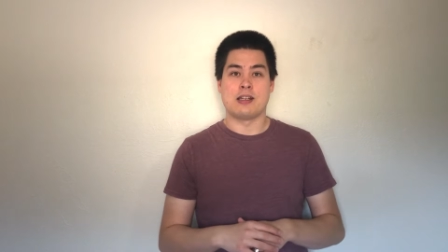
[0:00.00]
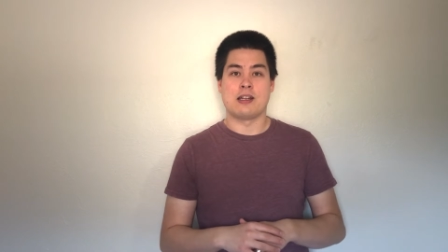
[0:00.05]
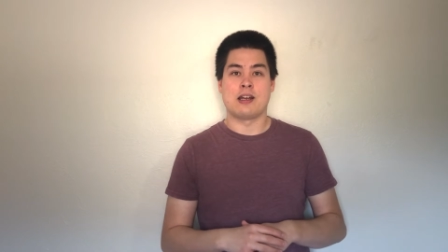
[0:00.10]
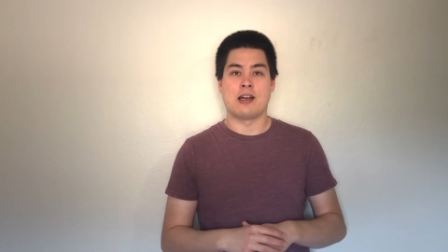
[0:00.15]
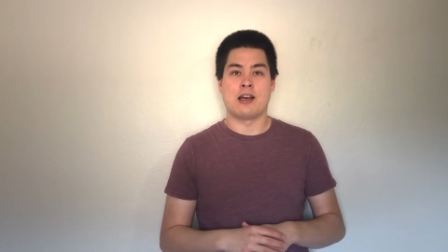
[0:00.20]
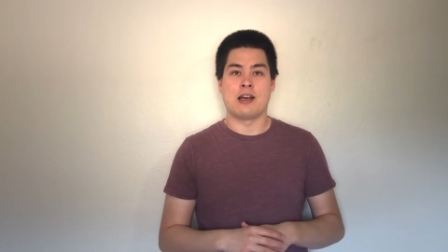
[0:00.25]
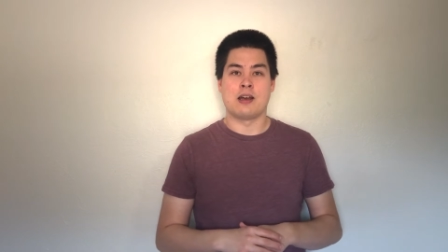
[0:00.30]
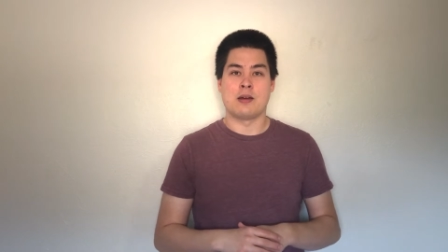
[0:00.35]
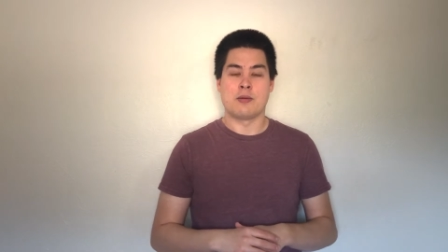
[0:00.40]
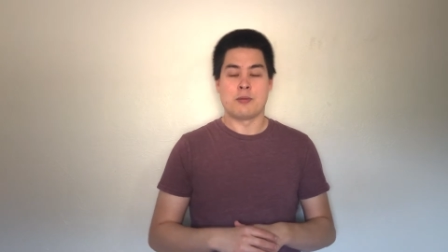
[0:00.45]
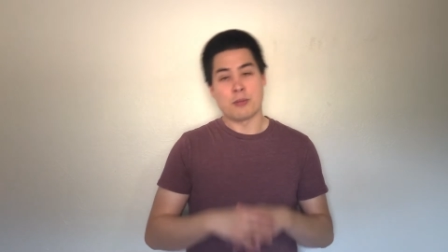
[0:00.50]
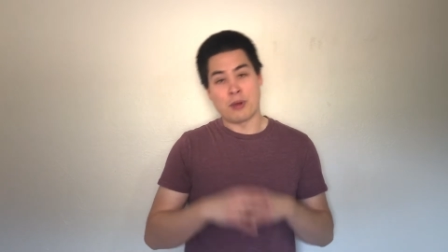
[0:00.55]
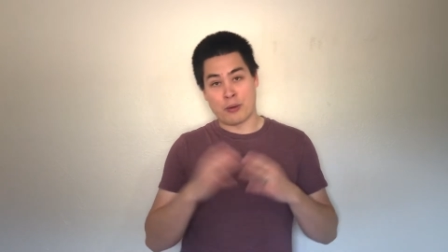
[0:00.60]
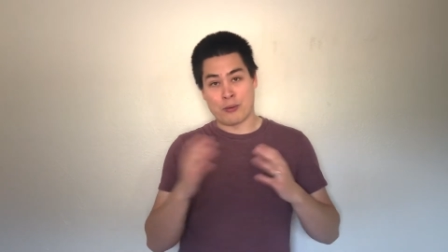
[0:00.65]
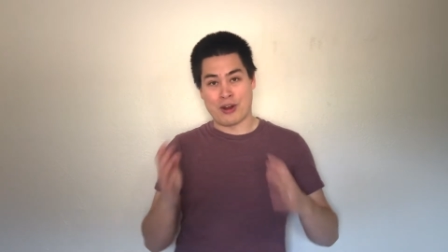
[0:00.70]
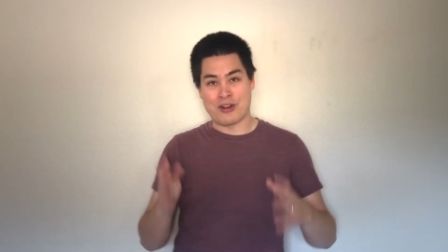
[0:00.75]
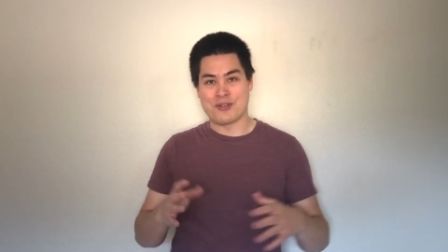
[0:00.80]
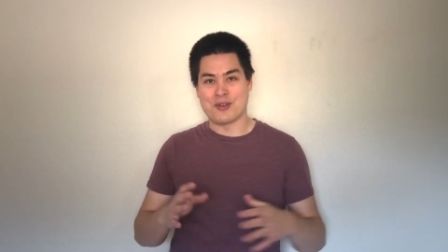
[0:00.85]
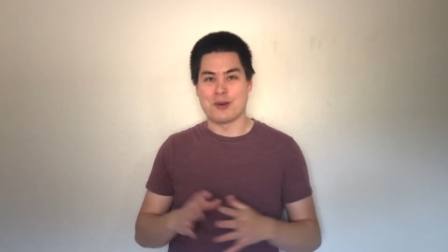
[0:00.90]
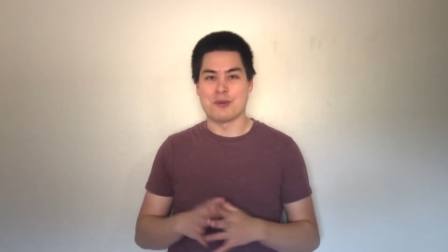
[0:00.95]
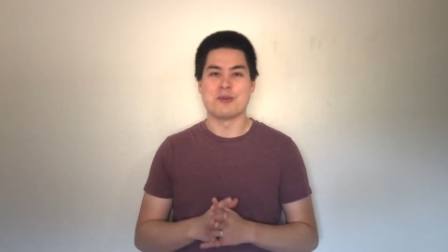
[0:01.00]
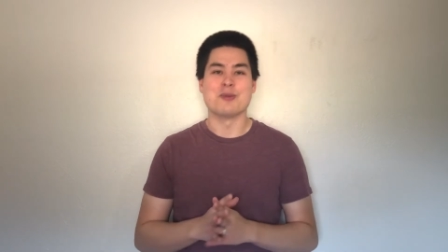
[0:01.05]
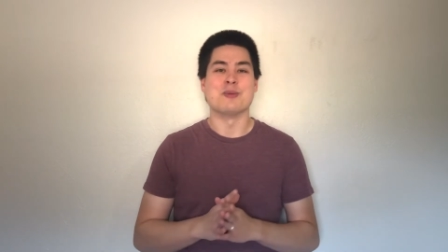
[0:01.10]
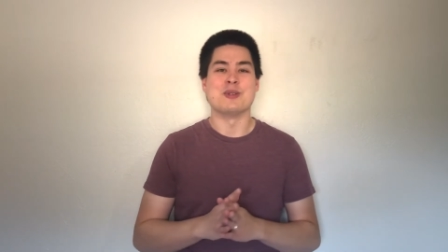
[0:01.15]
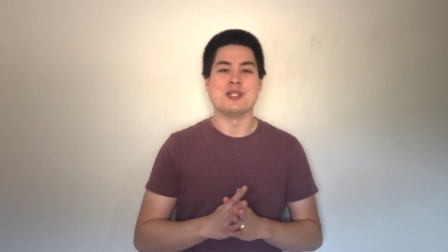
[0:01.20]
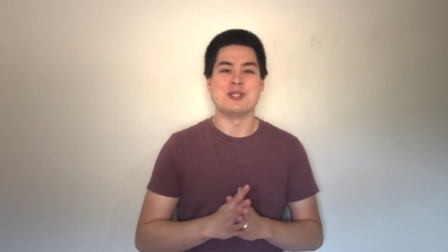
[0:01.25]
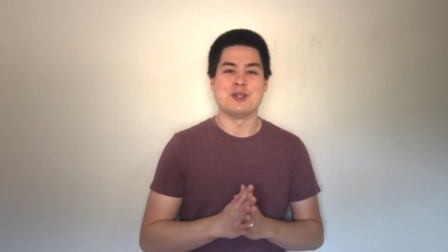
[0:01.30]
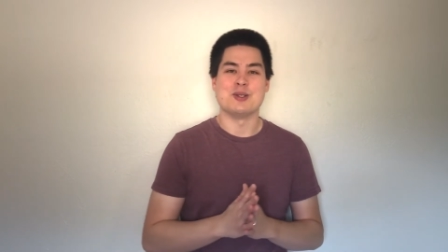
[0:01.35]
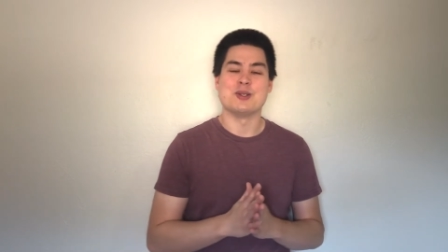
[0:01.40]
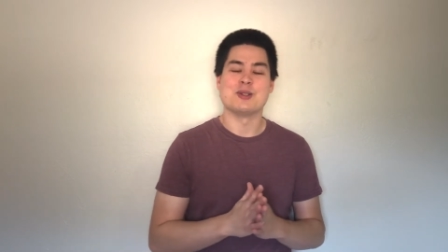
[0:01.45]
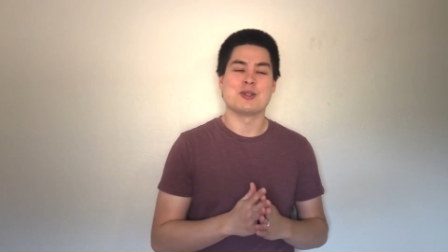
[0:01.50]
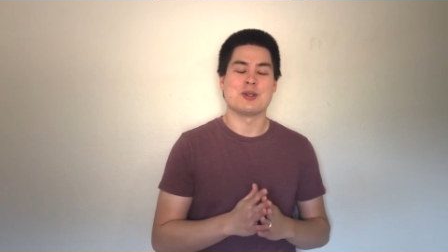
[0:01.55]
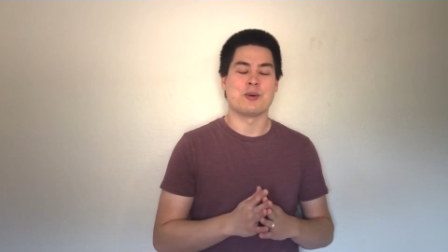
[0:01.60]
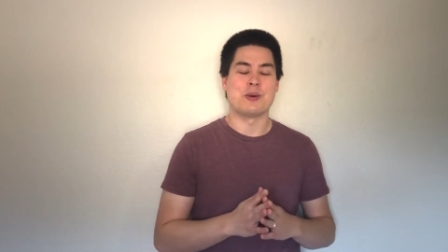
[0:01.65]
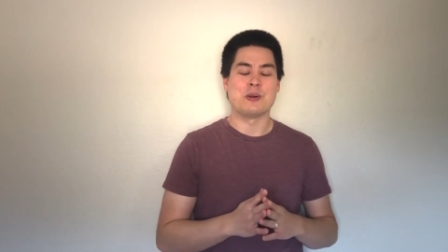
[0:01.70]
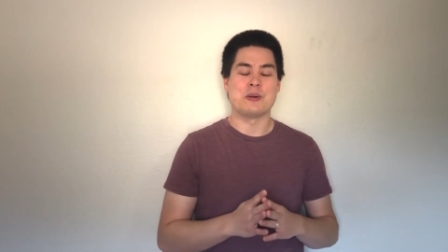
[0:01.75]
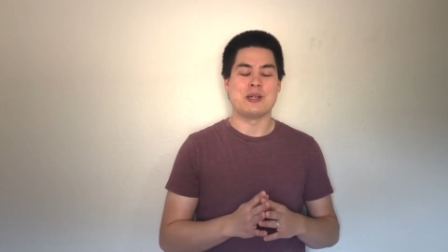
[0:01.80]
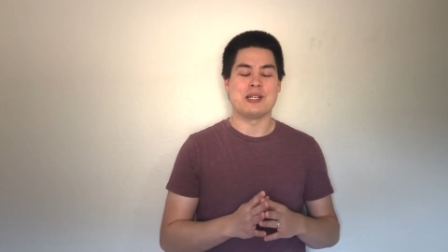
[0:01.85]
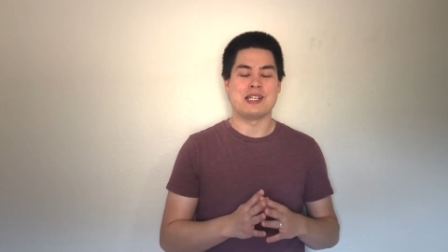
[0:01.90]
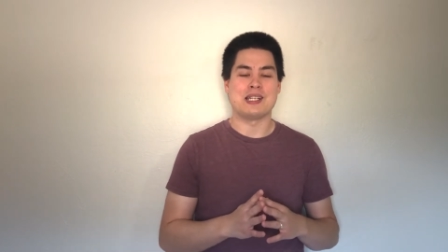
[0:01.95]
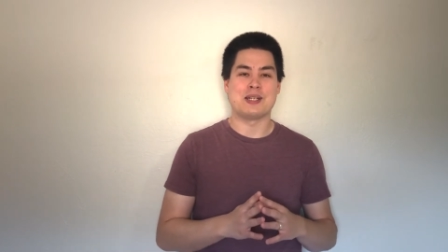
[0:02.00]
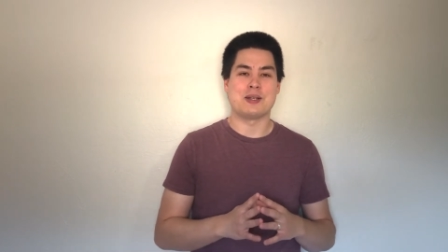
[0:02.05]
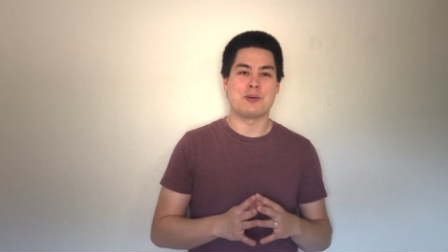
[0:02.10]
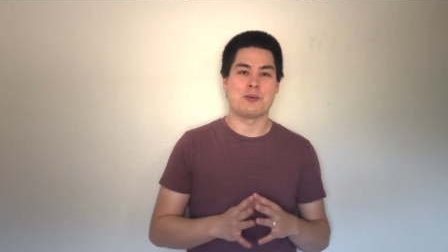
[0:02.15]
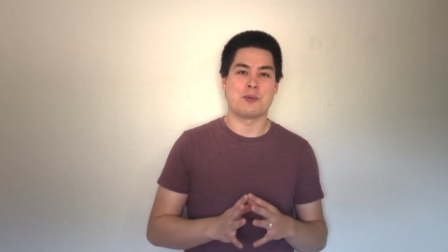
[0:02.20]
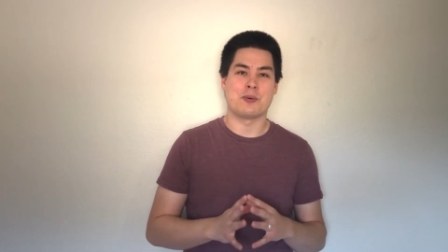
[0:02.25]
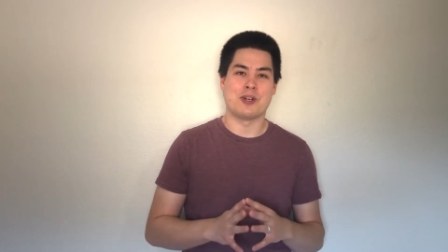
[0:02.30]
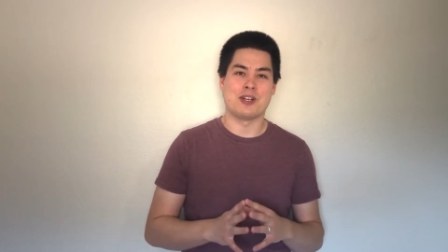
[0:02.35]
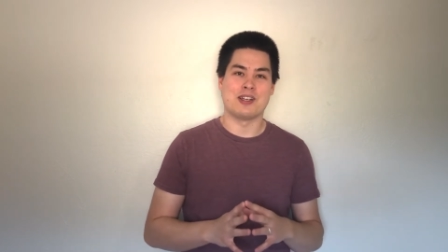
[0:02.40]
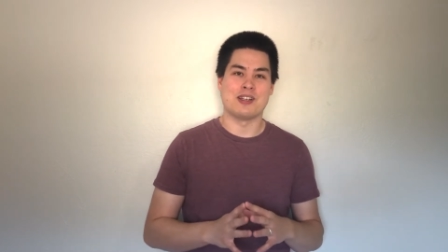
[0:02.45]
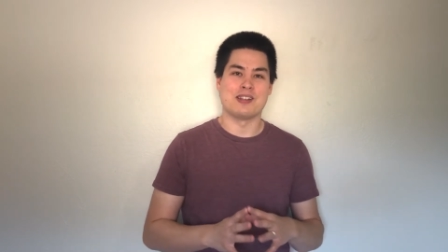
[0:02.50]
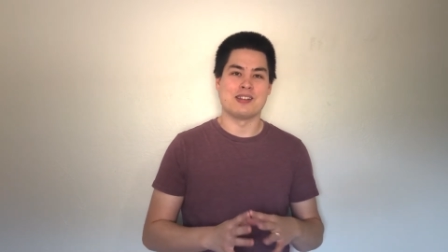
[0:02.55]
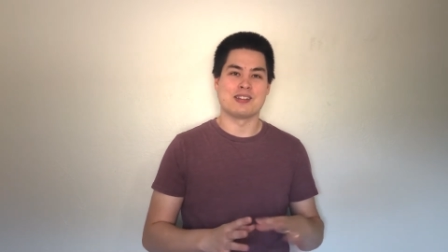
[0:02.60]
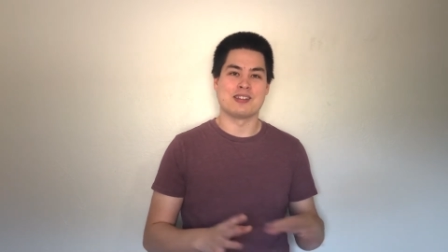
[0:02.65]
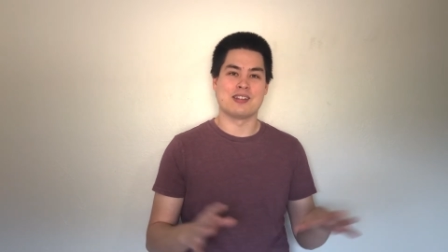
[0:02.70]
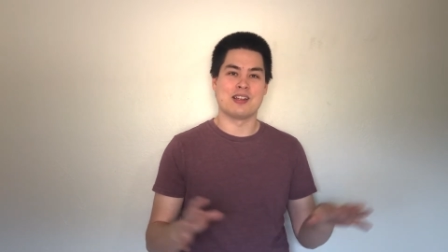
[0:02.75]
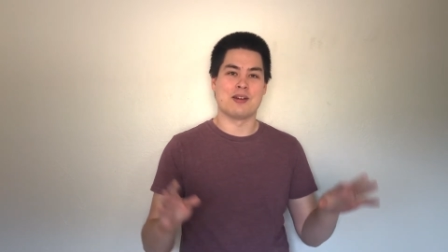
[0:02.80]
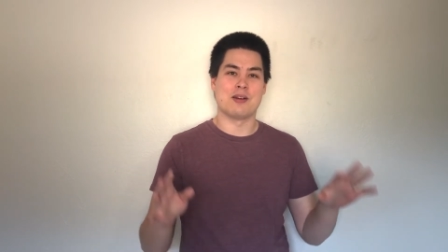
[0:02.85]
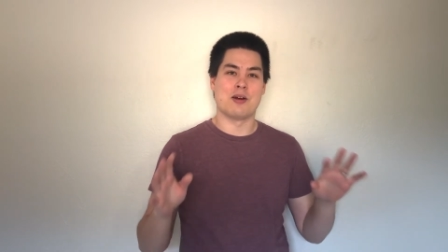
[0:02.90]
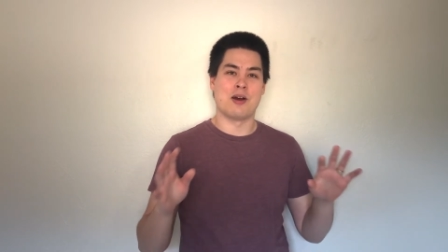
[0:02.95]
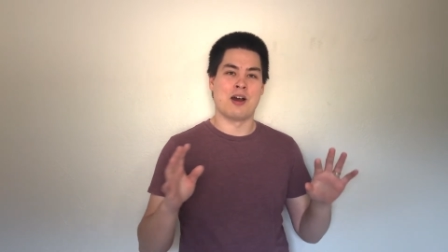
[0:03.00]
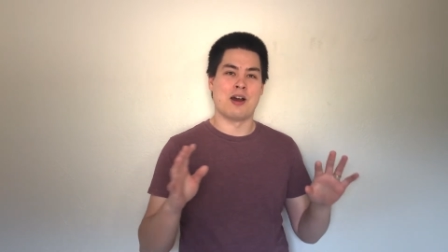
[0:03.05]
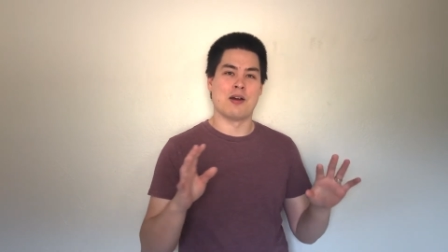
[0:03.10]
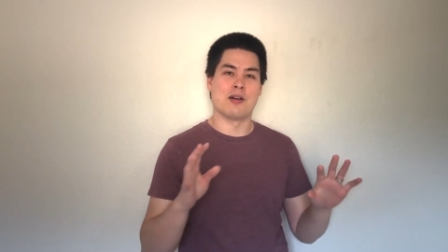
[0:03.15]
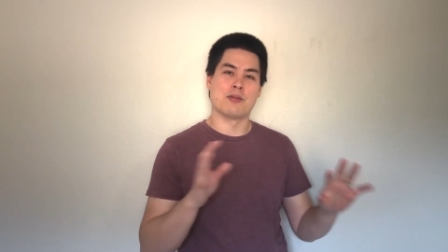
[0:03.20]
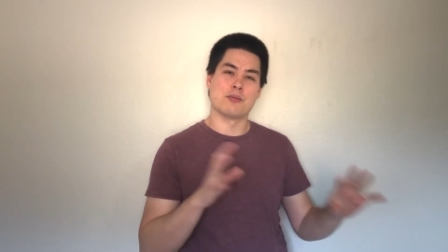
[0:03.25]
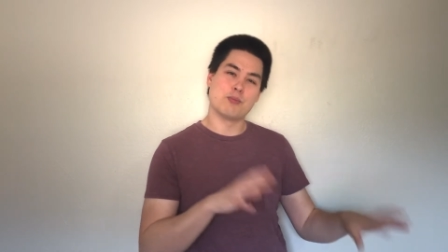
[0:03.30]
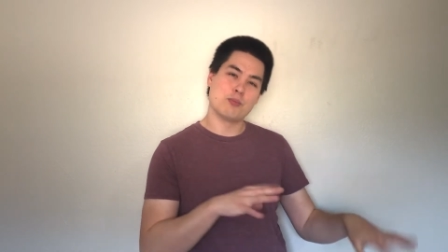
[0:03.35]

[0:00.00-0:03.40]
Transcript: um, my wife helped me too, so what we did was uh,